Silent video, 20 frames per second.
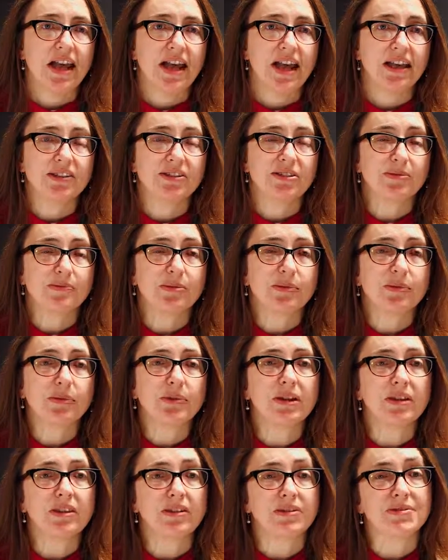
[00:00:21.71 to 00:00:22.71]
and
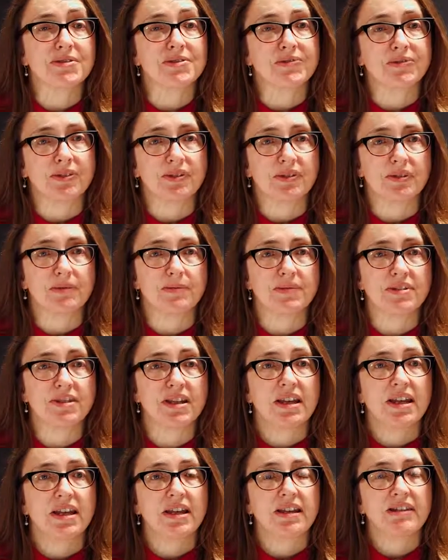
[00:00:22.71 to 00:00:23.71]
deploy those forms
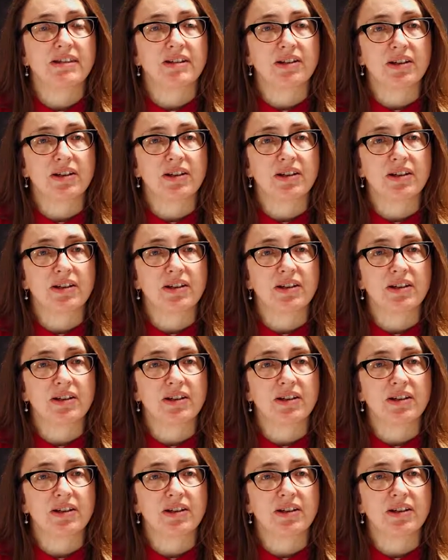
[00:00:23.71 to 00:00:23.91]
in the